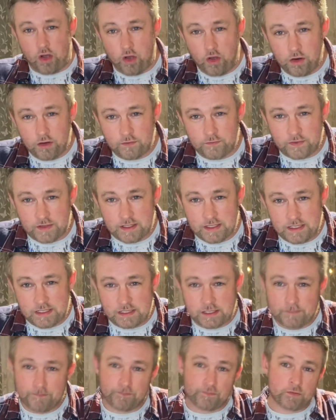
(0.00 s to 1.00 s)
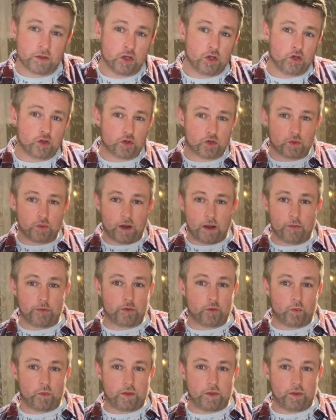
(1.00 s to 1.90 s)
all of these throughout the